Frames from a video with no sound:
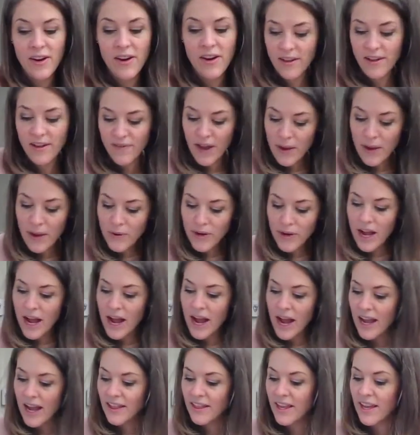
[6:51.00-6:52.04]
if I were to
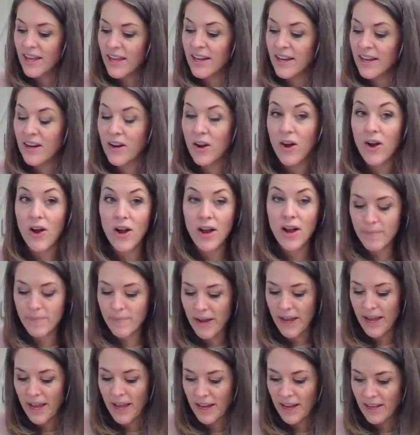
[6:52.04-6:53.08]
highlight it on
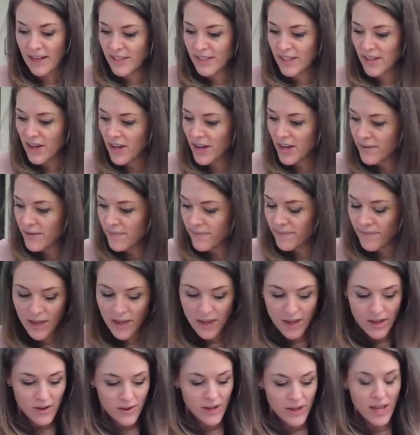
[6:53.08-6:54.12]
my hexagon,
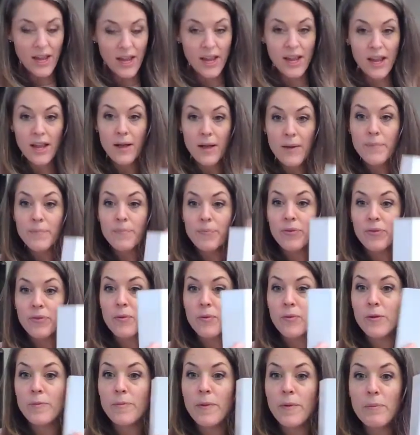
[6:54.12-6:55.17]
okay,
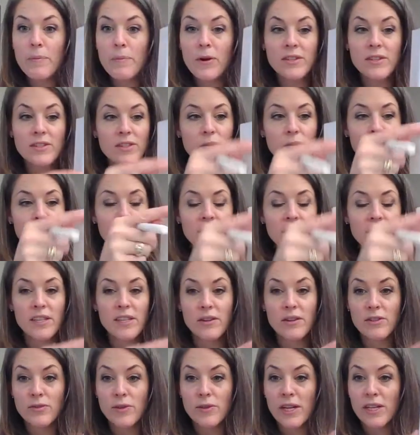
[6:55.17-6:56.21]
remember it's the
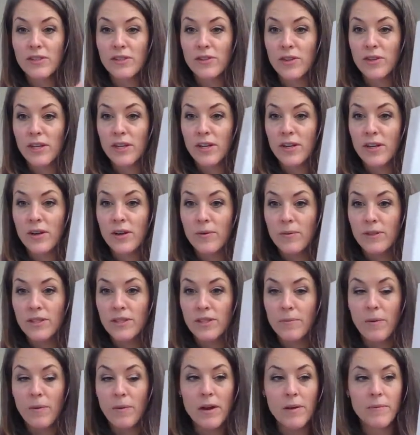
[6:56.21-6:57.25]
rectangles, right? So here was
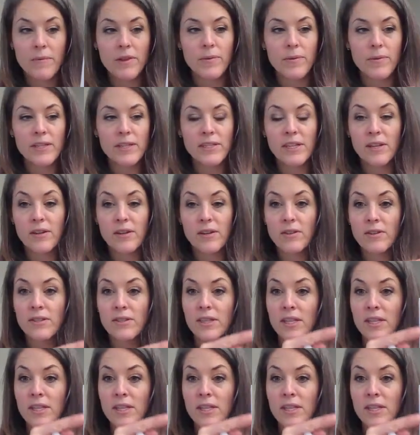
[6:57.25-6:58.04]
the bottom of the rectangles.